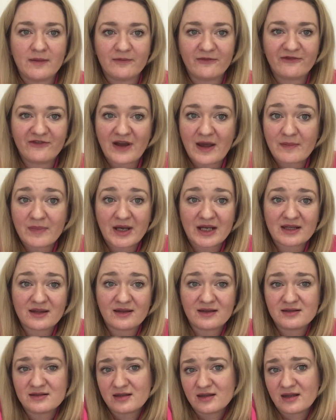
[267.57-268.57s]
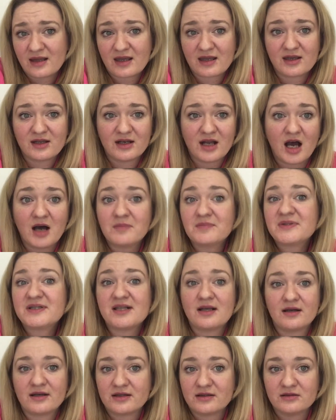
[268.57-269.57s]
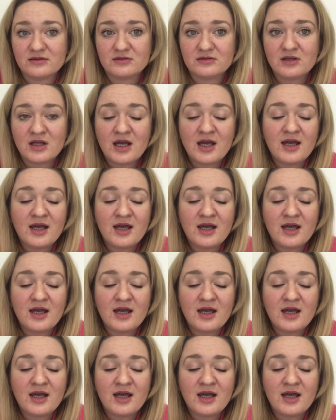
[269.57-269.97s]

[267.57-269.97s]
flat pack things that they can upcycle,